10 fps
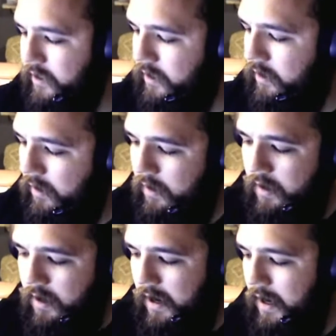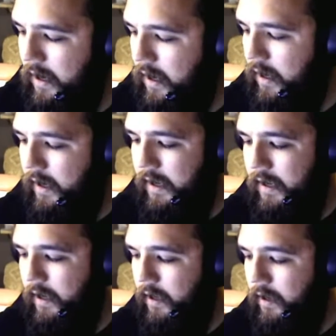here. I
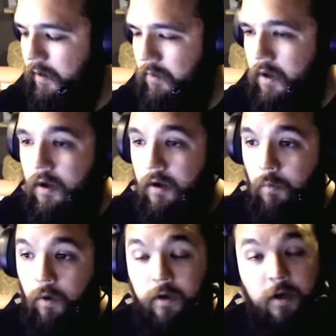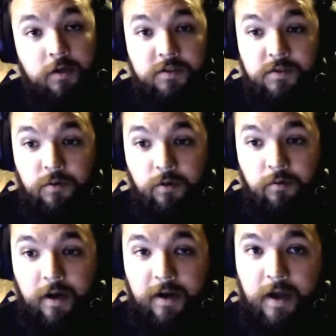am working on a tutorial
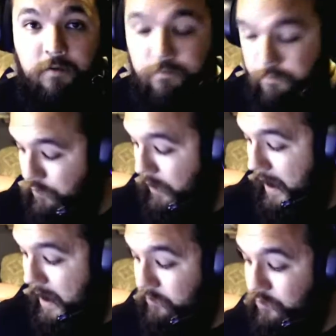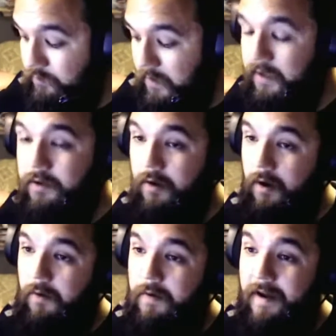right now for how to make your
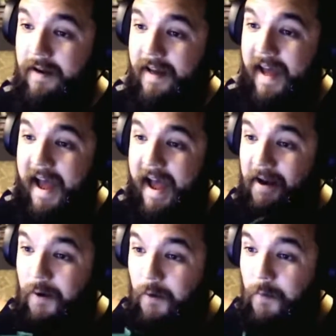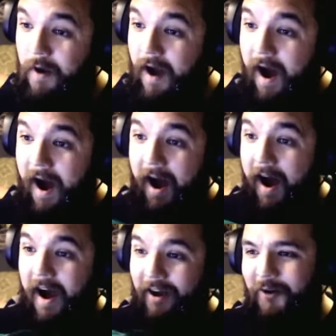own at-home
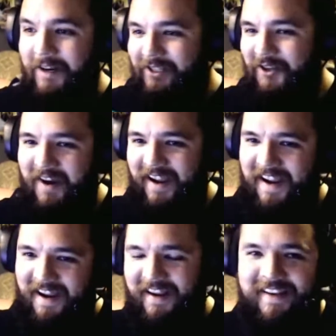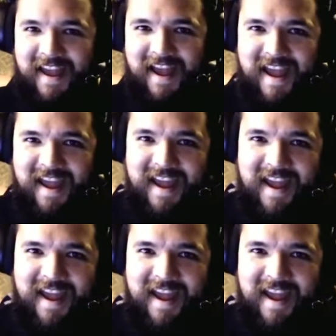green screen. Yeah.